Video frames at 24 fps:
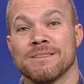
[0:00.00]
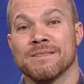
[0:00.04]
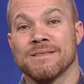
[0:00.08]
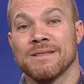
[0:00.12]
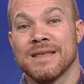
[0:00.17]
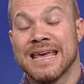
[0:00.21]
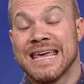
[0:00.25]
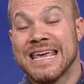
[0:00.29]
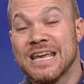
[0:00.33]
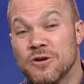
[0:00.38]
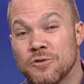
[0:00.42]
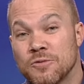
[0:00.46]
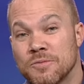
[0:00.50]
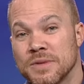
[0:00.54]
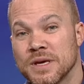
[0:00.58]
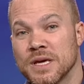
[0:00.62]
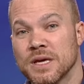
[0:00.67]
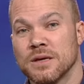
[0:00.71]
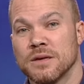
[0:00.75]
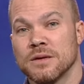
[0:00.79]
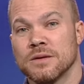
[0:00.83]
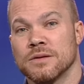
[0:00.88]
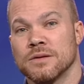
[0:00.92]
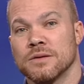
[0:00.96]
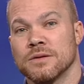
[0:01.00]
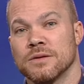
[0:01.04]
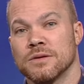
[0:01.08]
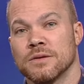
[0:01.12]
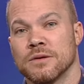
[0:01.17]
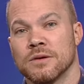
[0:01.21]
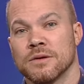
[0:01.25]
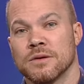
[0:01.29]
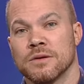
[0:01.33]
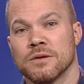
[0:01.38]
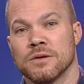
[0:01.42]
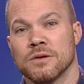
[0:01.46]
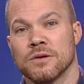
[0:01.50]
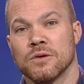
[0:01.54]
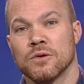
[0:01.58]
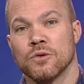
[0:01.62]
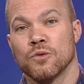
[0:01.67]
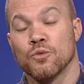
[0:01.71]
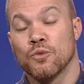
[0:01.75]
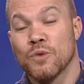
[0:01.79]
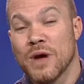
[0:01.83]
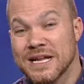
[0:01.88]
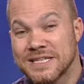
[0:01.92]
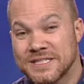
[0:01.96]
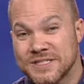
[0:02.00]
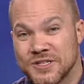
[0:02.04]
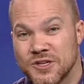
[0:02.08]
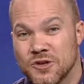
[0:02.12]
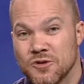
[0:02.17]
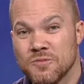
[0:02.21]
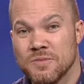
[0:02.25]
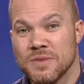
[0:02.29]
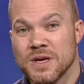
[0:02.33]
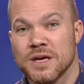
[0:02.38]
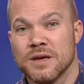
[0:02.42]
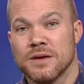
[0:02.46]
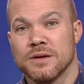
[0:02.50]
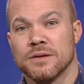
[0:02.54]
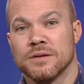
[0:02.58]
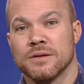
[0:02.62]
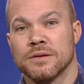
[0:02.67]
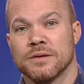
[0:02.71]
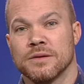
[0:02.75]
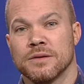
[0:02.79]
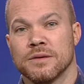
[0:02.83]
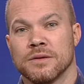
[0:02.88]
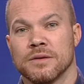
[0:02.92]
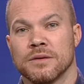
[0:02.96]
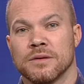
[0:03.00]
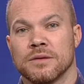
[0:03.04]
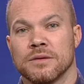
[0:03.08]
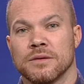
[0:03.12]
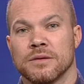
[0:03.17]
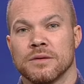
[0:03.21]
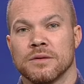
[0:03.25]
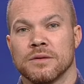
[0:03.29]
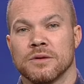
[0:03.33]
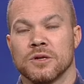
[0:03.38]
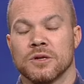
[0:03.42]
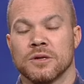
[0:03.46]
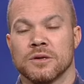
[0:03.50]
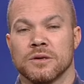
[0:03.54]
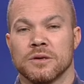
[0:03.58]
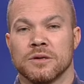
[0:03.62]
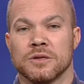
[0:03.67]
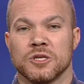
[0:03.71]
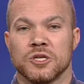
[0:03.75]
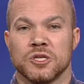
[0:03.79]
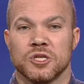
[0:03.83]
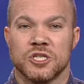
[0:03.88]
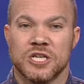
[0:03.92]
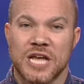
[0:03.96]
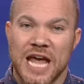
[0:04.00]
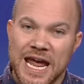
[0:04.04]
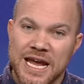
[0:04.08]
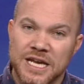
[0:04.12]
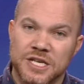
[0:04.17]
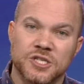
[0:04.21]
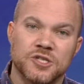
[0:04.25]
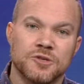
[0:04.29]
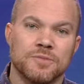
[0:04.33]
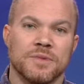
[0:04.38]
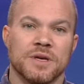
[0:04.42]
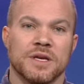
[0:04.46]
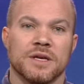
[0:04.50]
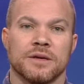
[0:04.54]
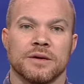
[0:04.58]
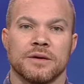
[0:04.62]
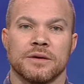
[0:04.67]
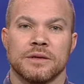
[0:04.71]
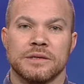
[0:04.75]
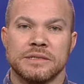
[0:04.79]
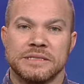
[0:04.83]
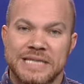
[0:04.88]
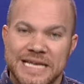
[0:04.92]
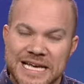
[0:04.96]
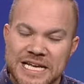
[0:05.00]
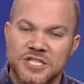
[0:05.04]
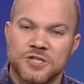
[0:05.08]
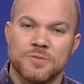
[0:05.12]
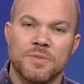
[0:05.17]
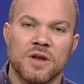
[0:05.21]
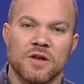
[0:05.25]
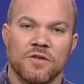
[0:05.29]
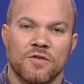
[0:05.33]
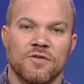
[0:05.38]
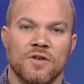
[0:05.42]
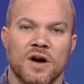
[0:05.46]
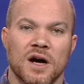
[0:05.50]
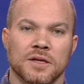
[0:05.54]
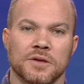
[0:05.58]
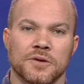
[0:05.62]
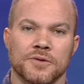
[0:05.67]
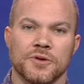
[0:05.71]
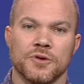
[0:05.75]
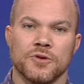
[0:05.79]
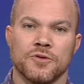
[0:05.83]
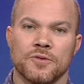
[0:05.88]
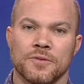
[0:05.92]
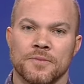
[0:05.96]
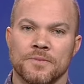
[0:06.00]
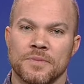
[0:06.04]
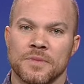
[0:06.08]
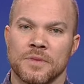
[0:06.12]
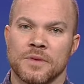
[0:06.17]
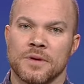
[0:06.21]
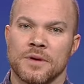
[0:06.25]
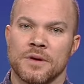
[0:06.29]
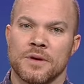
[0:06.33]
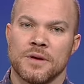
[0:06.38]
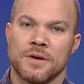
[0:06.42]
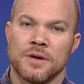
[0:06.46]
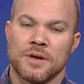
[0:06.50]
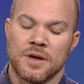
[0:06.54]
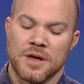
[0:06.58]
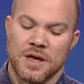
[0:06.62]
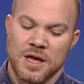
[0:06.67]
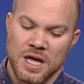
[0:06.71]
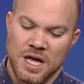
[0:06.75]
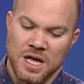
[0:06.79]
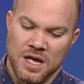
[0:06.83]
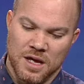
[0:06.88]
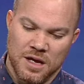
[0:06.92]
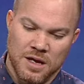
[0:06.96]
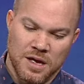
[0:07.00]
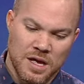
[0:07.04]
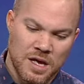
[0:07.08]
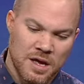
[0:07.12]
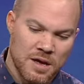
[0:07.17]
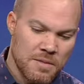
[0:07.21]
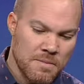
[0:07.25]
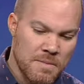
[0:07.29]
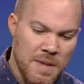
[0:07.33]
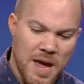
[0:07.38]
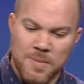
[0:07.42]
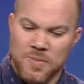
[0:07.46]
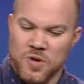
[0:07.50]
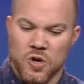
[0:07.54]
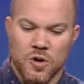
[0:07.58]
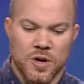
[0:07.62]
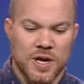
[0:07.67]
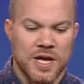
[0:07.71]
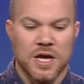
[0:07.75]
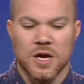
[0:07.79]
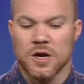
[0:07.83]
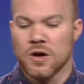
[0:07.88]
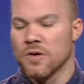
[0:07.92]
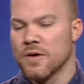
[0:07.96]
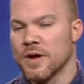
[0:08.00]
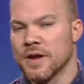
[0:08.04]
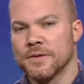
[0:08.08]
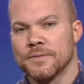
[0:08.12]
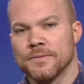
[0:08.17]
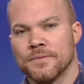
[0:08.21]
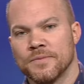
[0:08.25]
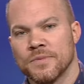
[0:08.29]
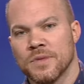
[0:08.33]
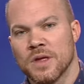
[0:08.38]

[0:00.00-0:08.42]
Heal me, rescue me, change me, teach me to follow you. Maybe you're here and